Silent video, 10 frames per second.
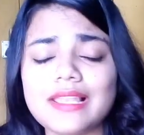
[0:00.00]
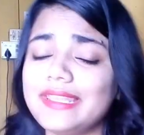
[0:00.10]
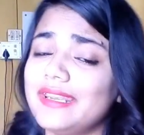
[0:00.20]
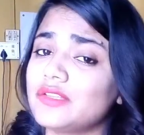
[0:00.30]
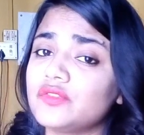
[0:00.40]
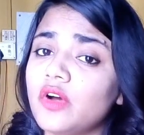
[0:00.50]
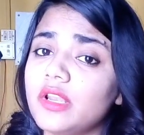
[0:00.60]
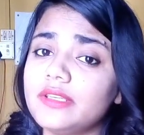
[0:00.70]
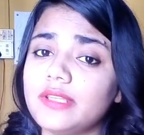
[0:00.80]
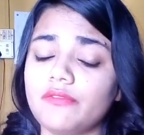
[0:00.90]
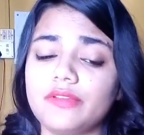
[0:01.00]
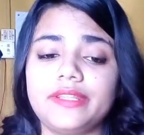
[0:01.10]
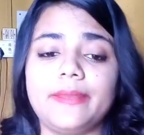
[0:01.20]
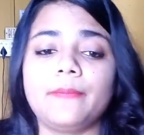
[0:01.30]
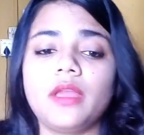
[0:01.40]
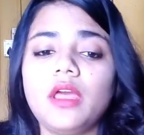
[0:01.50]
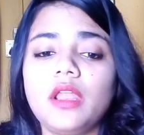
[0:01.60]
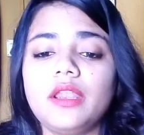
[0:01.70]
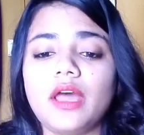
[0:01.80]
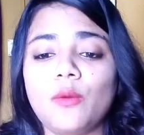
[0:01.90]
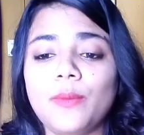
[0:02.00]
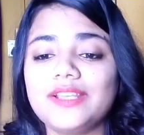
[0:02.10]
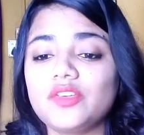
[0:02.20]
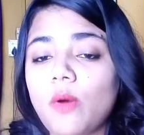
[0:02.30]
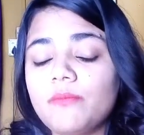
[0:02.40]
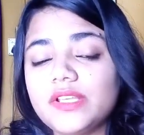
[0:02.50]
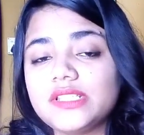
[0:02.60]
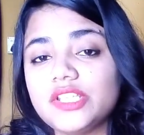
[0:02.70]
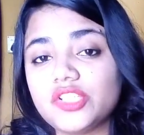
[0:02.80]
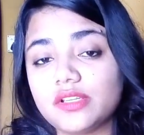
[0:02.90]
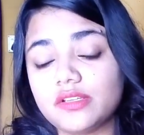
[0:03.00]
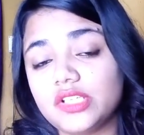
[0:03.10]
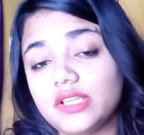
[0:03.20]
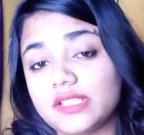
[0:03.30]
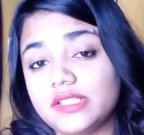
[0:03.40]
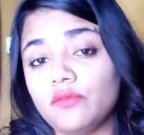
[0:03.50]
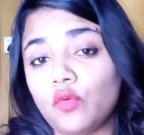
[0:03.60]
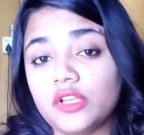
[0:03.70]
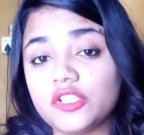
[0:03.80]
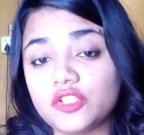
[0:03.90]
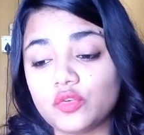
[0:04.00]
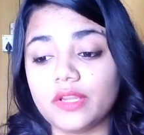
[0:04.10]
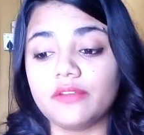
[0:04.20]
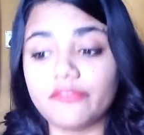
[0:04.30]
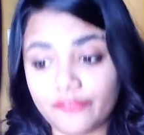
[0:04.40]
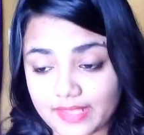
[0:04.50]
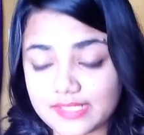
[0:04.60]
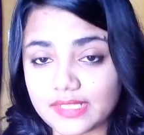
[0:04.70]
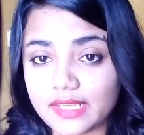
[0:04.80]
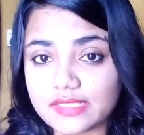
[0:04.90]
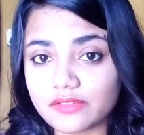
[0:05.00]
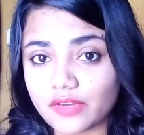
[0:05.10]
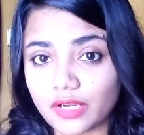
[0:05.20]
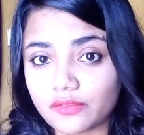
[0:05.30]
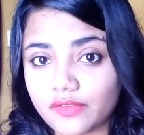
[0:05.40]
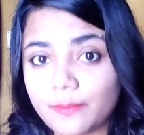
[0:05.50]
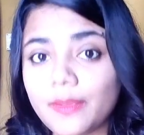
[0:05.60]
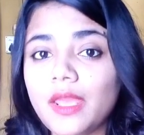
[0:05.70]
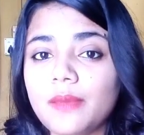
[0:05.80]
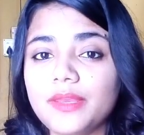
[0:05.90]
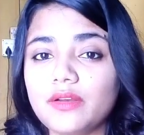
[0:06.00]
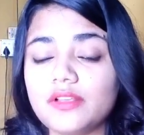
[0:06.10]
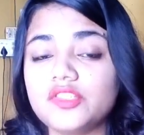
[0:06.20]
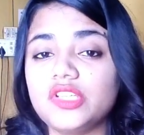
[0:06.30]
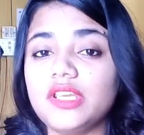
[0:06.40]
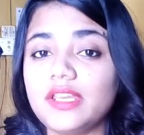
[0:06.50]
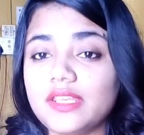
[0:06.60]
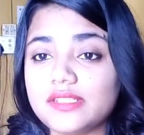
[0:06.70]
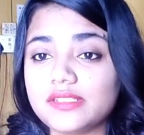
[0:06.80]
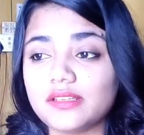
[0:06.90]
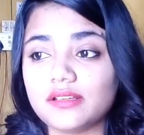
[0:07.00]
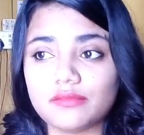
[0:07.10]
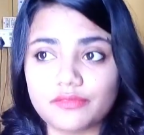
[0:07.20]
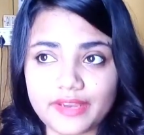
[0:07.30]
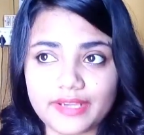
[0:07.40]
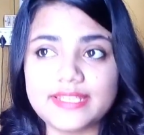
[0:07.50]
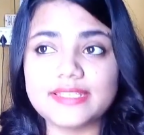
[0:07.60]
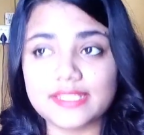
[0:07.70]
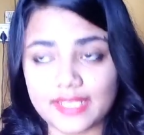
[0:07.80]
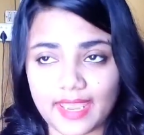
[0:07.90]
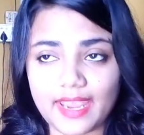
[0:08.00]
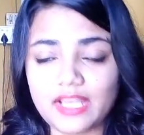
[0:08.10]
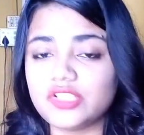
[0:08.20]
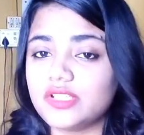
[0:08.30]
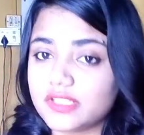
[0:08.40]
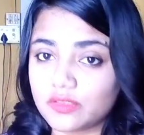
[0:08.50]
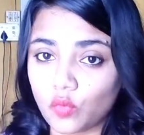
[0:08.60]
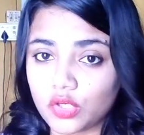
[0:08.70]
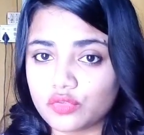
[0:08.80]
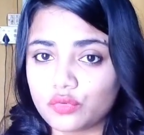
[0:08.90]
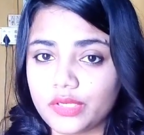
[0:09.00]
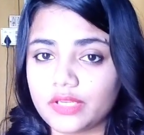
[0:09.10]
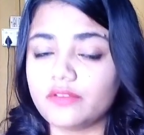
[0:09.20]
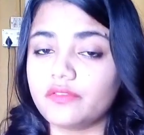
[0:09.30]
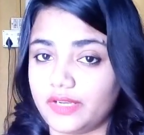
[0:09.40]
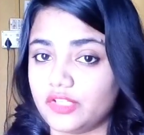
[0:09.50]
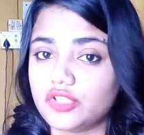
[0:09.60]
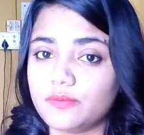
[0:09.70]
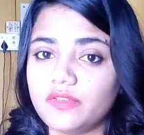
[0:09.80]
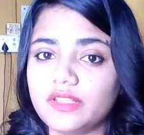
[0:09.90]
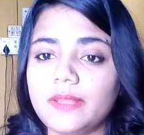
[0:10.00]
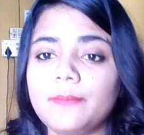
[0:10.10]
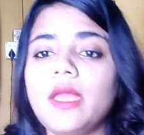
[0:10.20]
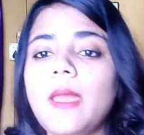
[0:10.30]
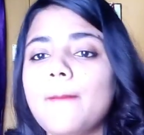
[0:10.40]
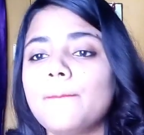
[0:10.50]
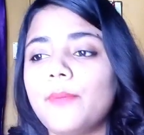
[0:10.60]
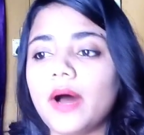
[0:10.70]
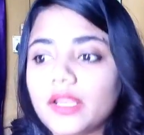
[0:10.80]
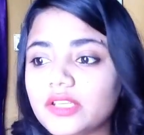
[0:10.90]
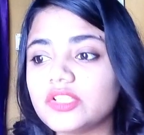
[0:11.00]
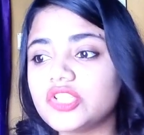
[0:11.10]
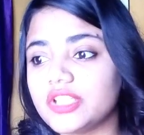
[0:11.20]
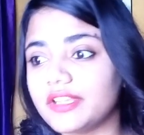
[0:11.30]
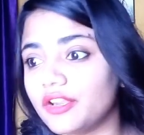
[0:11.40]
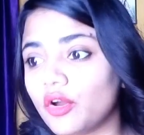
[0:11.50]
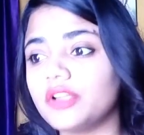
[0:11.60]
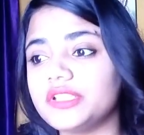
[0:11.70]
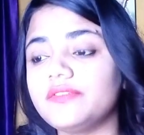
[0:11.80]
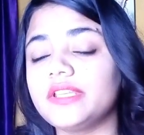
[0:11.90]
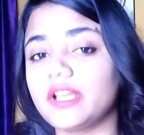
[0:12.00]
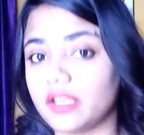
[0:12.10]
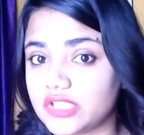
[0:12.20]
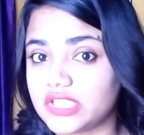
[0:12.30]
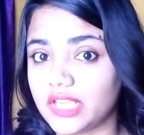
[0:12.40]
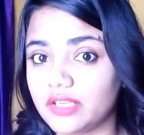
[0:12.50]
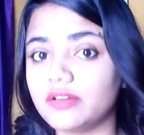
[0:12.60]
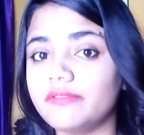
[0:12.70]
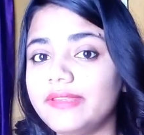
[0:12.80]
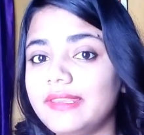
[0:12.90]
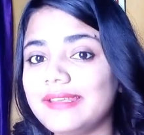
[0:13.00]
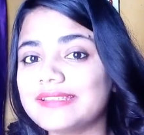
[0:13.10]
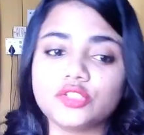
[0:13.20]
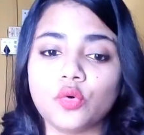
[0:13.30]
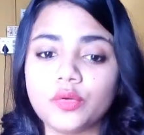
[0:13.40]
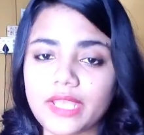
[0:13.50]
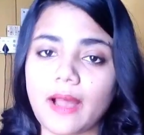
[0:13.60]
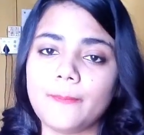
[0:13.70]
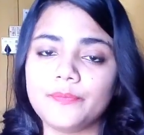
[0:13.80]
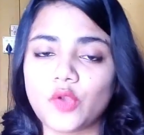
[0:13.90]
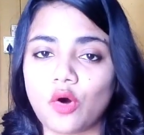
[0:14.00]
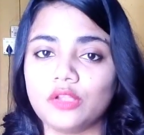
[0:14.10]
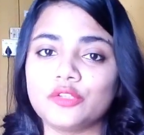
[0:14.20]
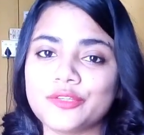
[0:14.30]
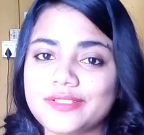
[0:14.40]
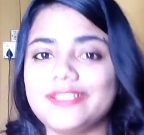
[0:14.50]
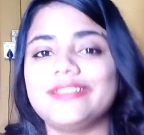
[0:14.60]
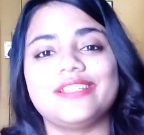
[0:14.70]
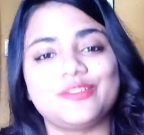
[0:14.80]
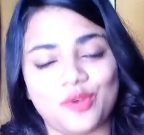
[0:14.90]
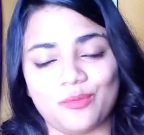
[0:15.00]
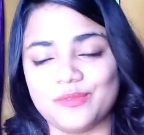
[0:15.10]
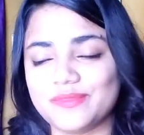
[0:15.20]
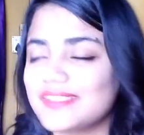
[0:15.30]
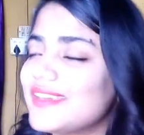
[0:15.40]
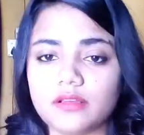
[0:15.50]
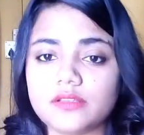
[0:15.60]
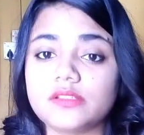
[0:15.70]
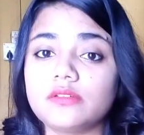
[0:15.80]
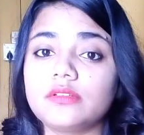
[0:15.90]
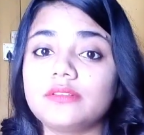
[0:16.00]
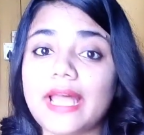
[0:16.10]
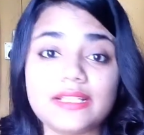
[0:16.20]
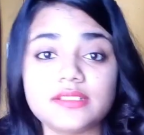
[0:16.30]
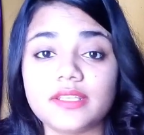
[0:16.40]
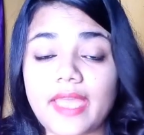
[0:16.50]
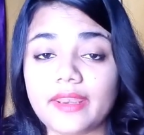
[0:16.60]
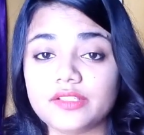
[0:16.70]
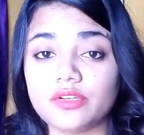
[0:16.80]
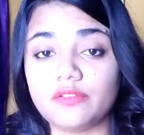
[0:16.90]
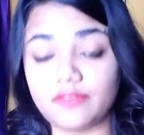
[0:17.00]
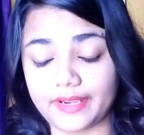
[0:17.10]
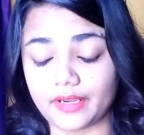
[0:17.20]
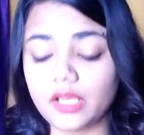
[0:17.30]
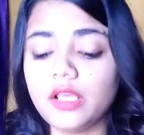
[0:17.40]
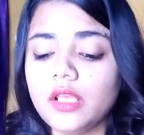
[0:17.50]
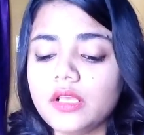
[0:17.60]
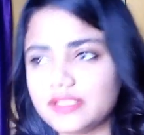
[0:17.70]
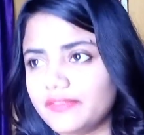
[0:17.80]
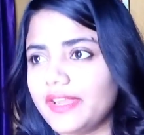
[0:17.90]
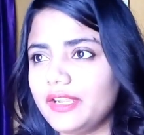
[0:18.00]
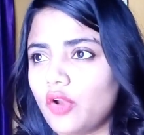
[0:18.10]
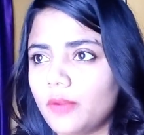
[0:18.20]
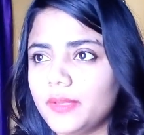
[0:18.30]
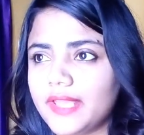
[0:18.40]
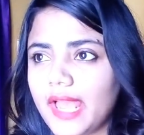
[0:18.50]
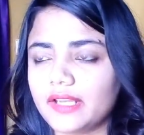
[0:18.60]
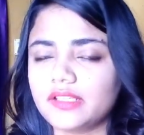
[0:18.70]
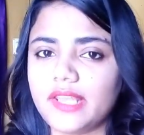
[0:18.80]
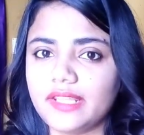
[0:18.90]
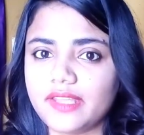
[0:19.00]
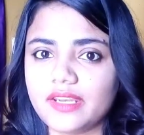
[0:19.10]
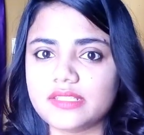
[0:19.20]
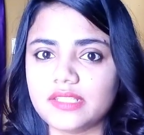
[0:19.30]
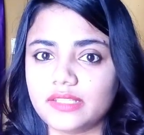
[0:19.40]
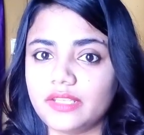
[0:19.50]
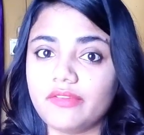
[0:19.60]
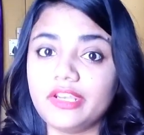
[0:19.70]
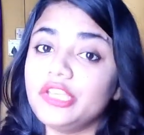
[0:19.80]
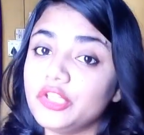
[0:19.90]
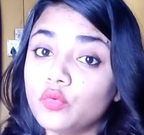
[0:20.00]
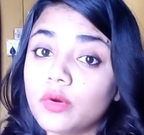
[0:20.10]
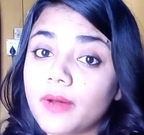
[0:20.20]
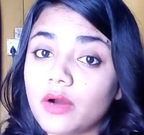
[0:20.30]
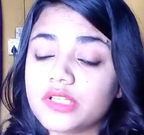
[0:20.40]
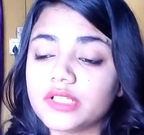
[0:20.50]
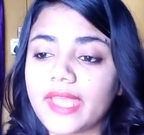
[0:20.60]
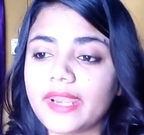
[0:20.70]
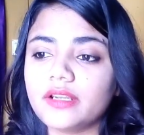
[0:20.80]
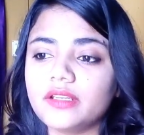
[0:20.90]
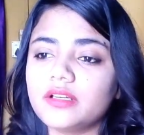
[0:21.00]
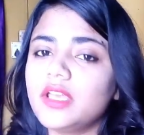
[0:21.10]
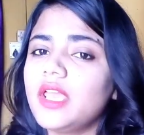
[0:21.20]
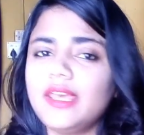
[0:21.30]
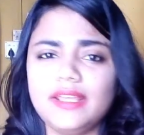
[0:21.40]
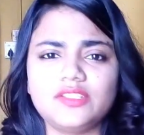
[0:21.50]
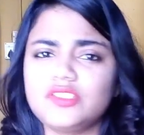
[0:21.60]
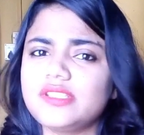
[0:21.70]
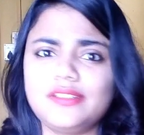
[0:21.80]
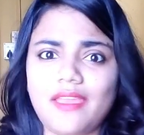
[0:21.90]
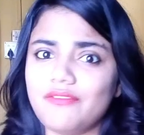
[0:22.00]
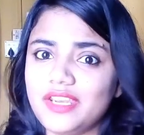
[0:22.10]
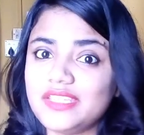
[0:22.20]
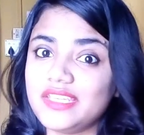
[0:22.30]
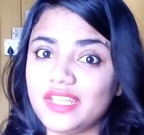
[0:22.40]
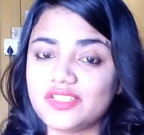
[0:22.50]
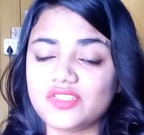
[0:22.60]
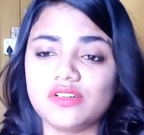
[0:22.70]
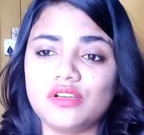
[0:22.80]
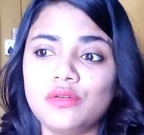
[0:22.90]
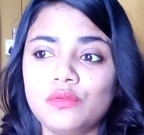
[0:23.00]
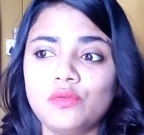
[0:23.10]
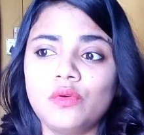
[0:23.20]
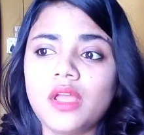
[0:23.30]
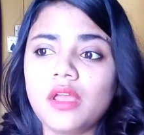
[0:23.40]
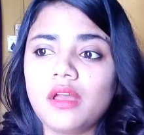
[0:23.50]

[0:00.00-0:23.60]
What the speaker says: Lena to fall in love with him now, but obviously she doesn't want to confess it in front of him because she is very scared. She doesn't want to ruin her friendship with him, but she cannot even contain her feelings. So yeah, all those teenage problems. So that's the character of Lena. It's a very normal character. Like, there is nothing very new about her character. It's just every teenage girl who